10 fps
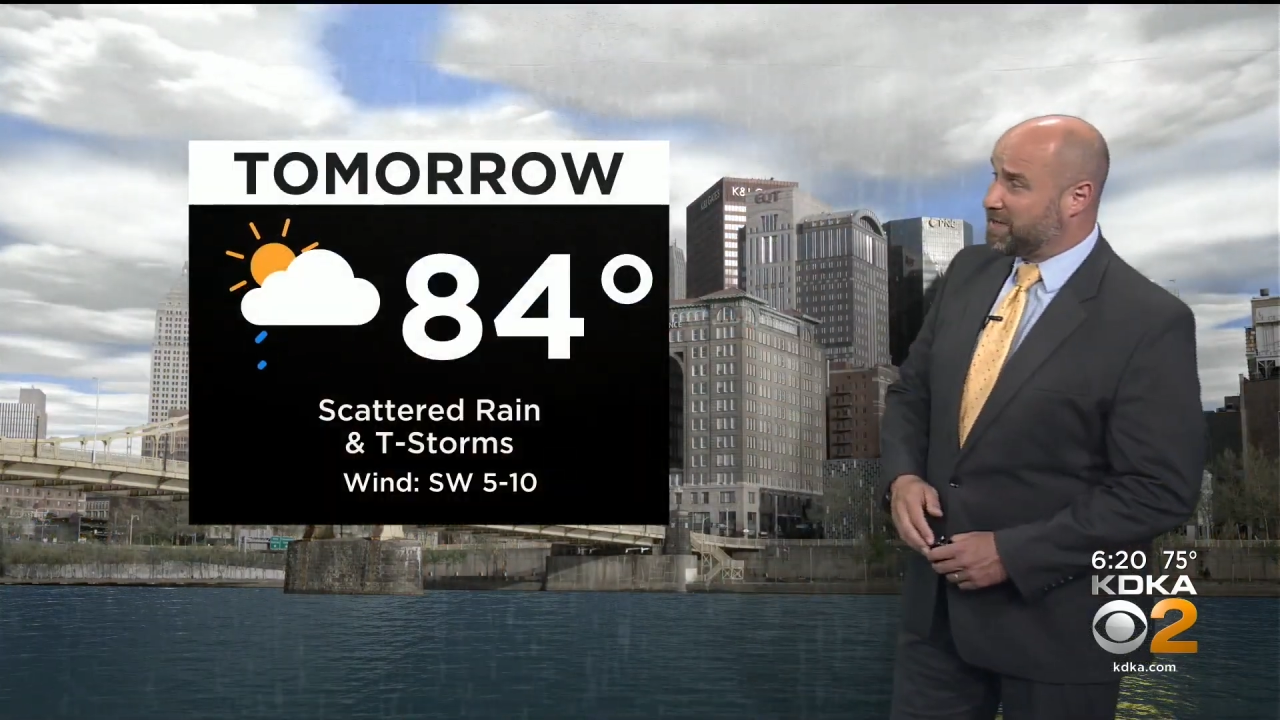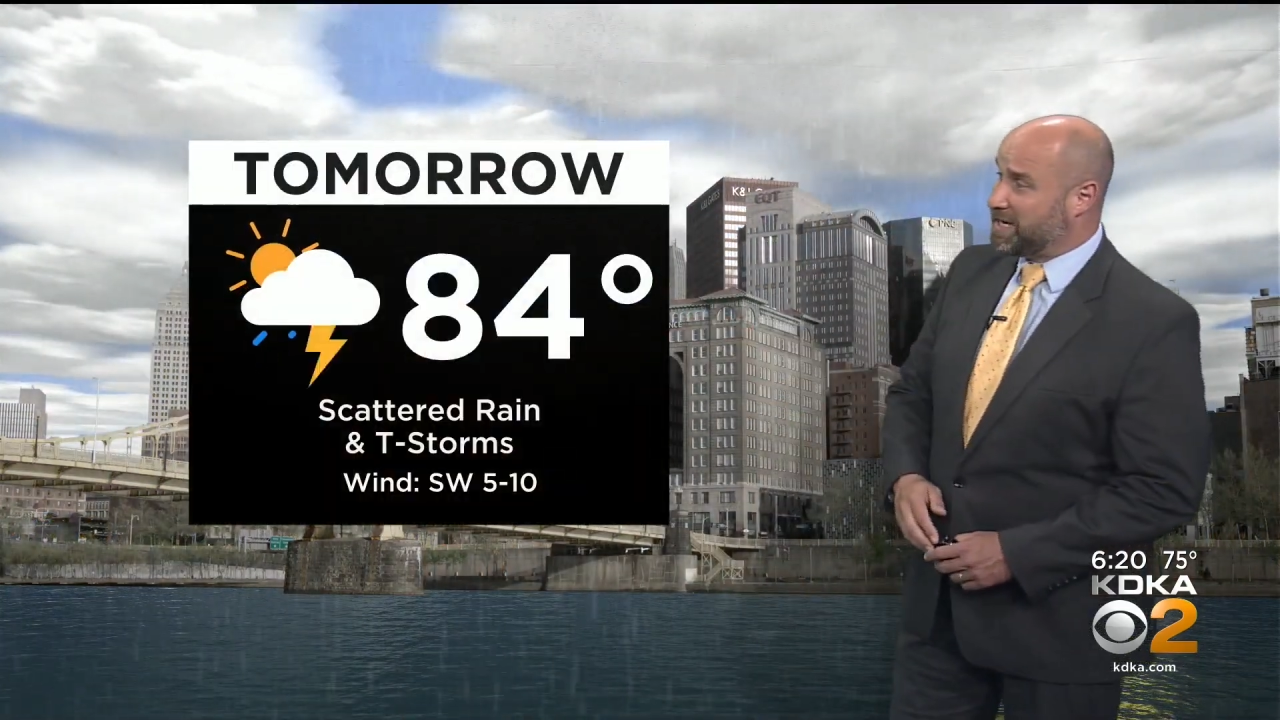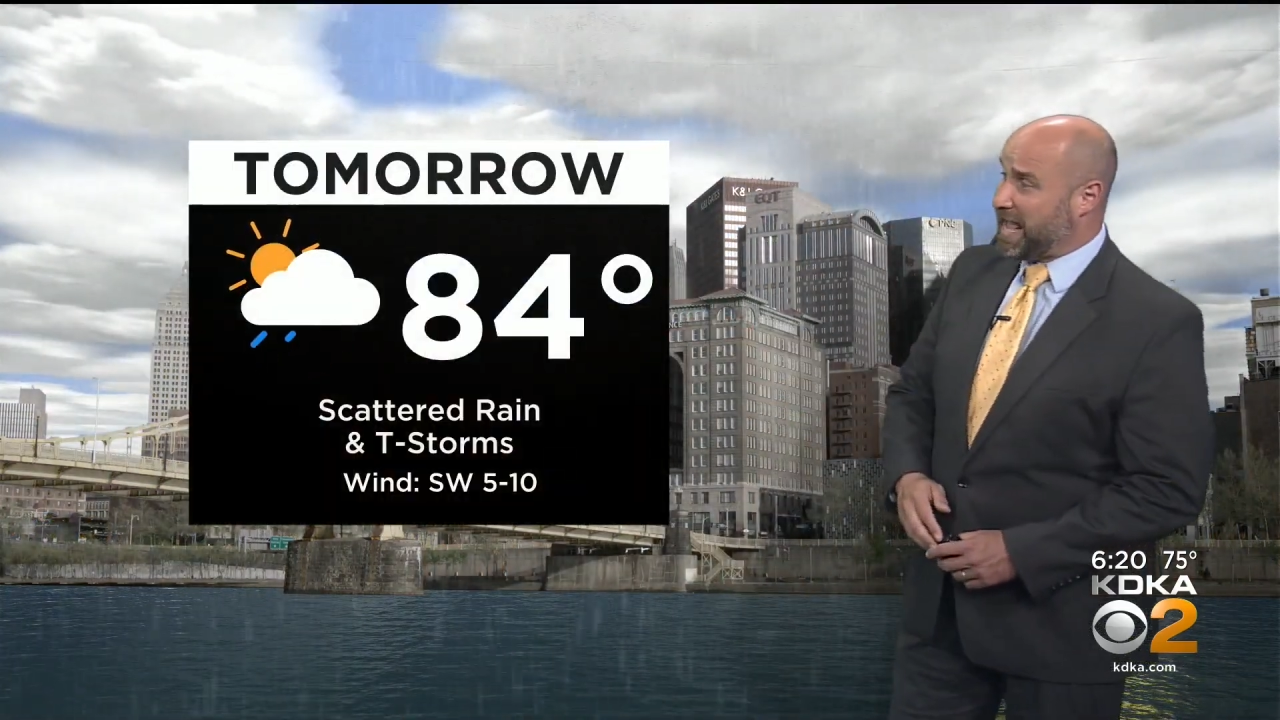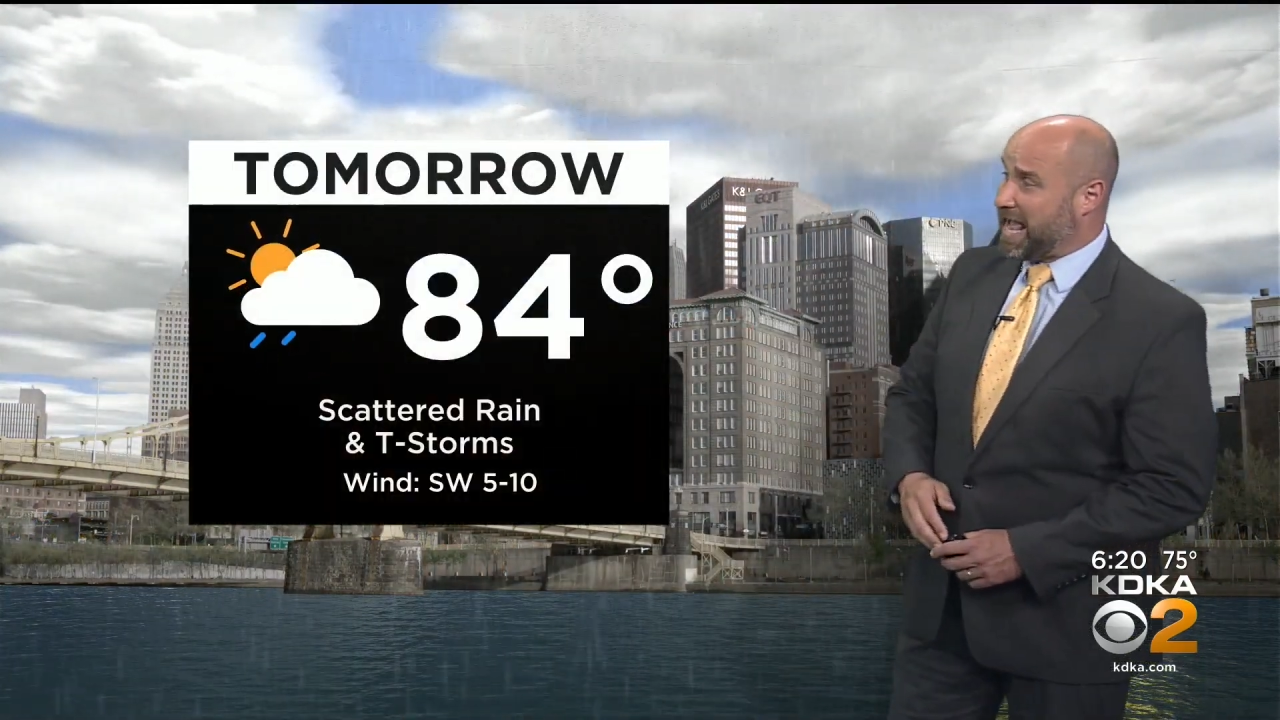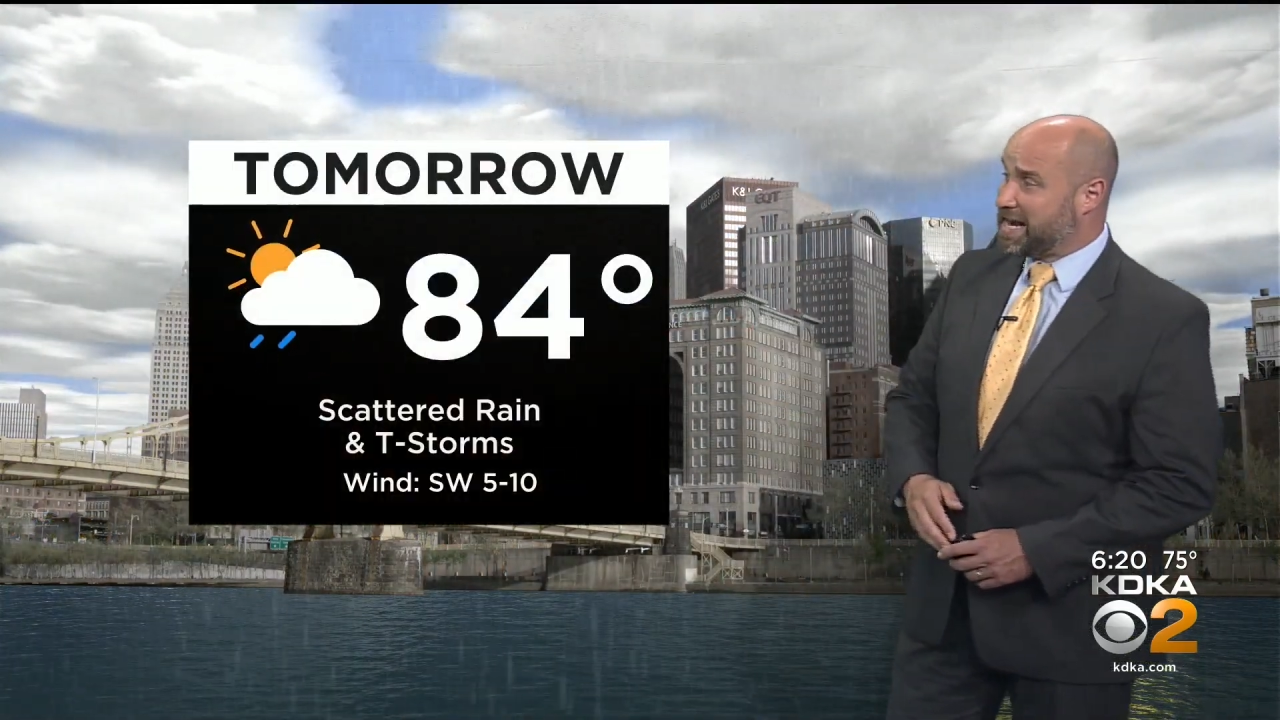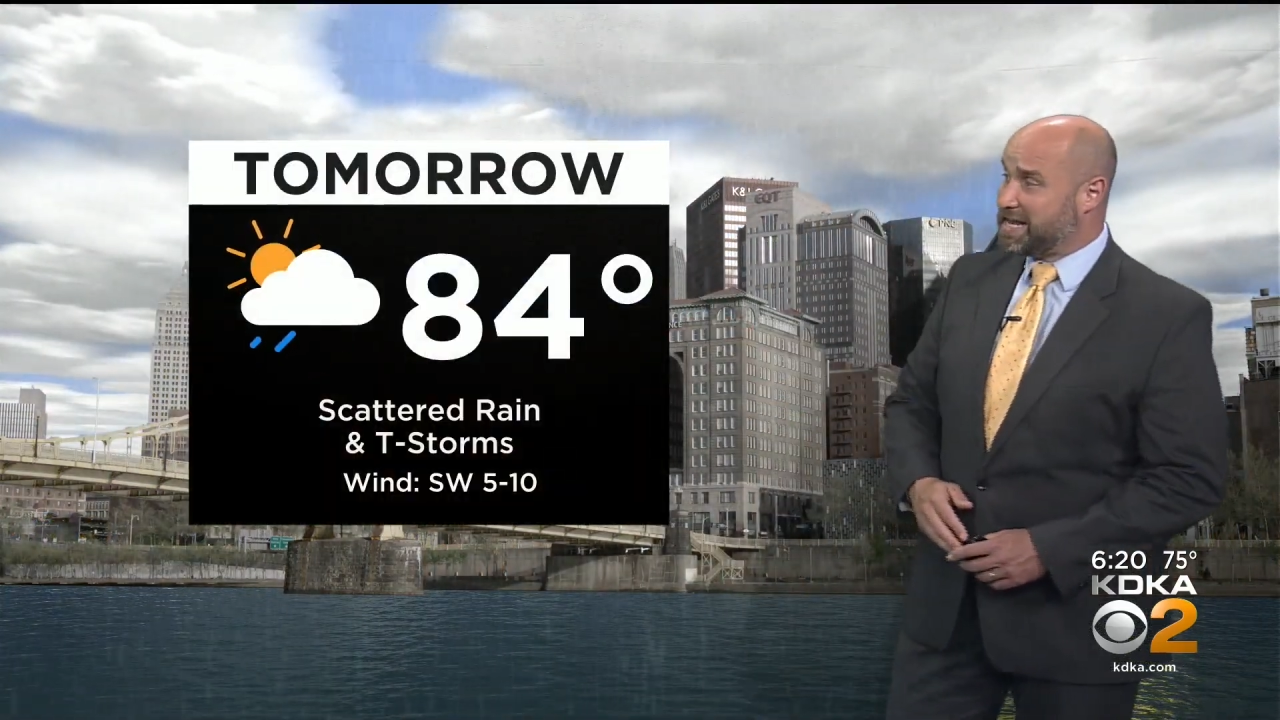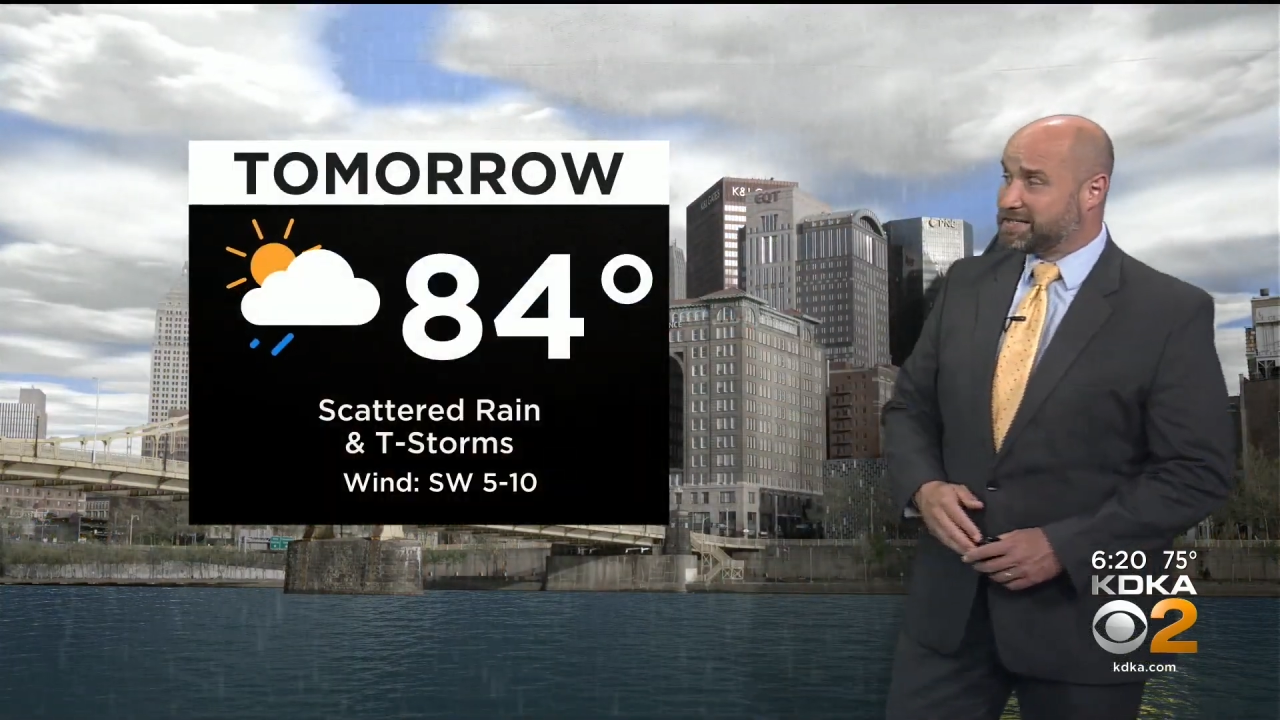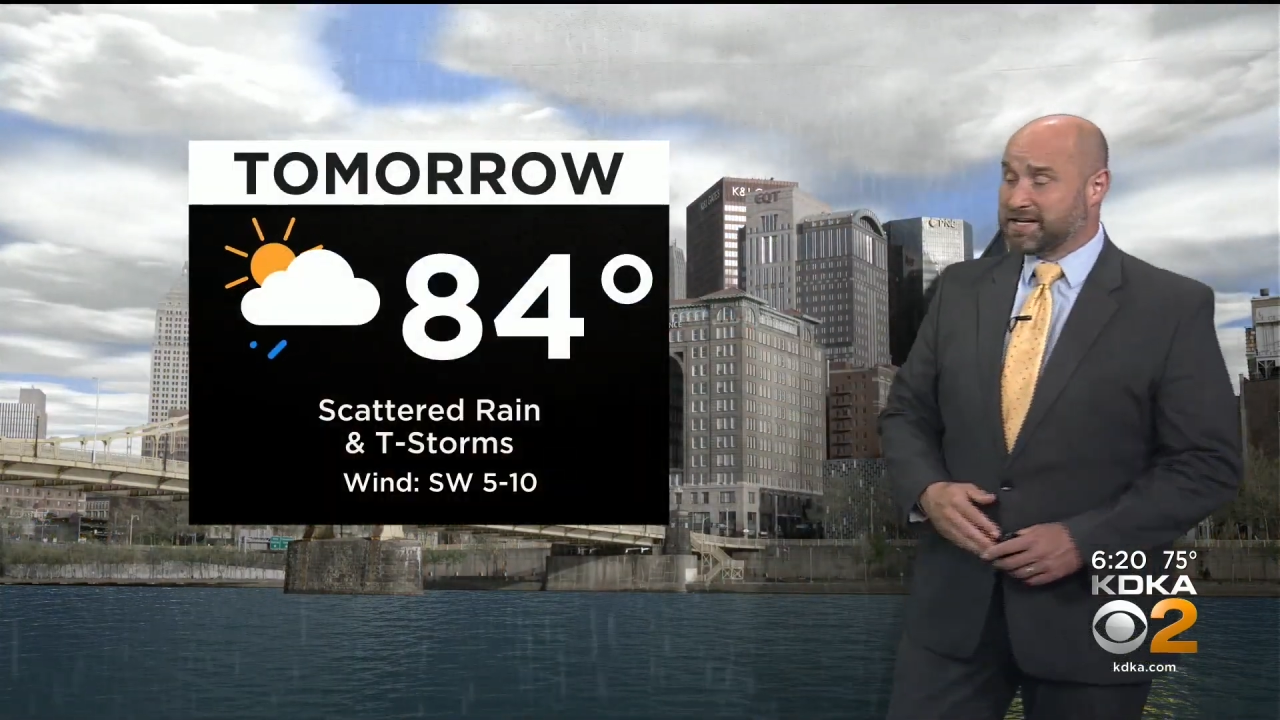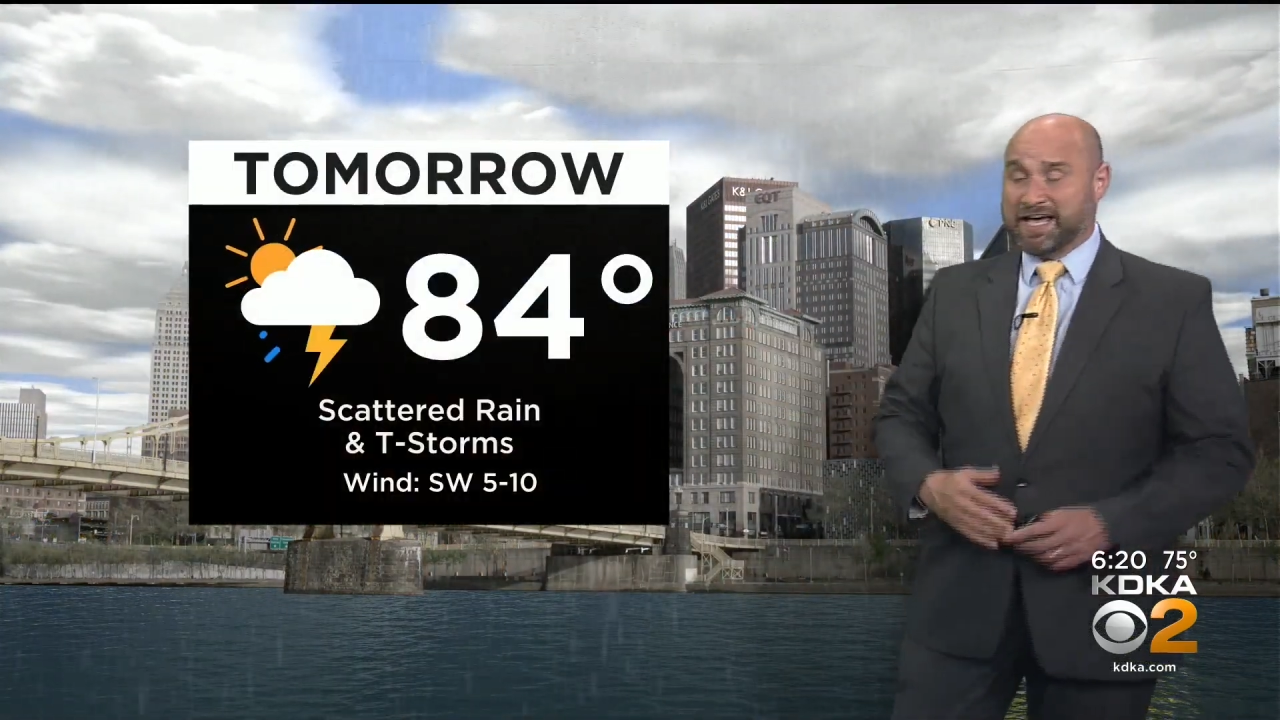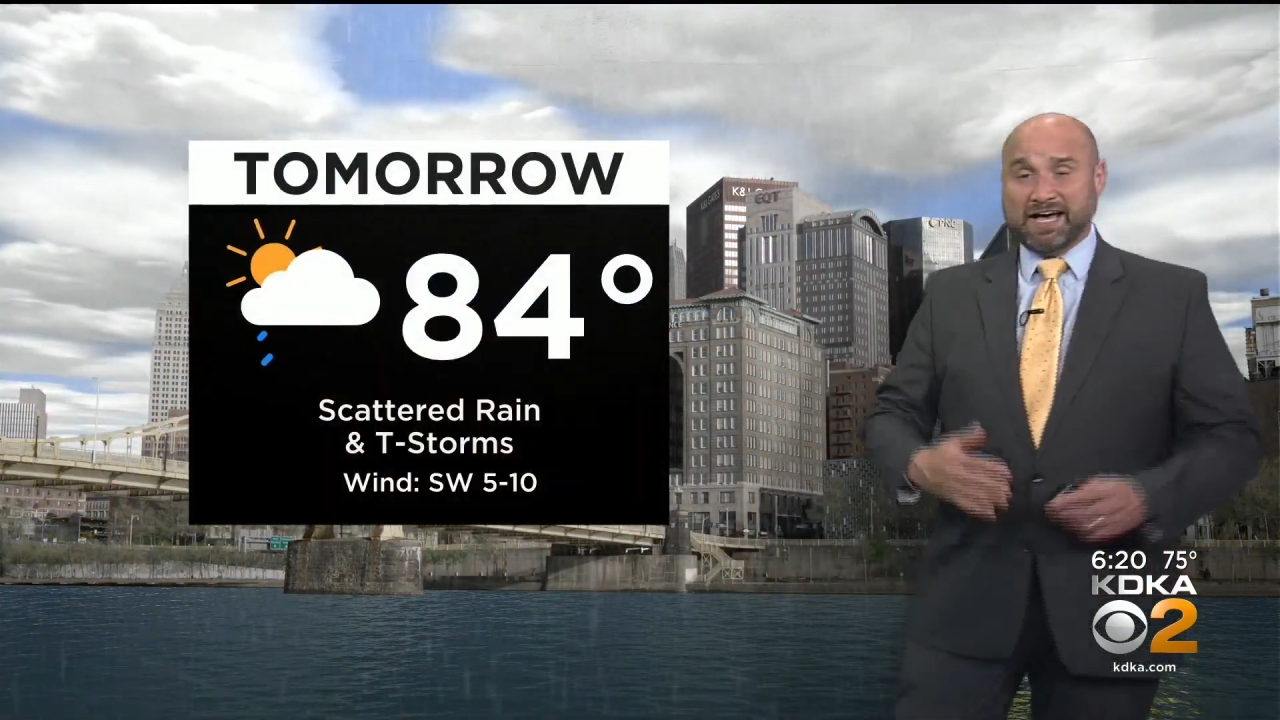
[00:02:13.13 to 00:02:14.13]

mid 80s.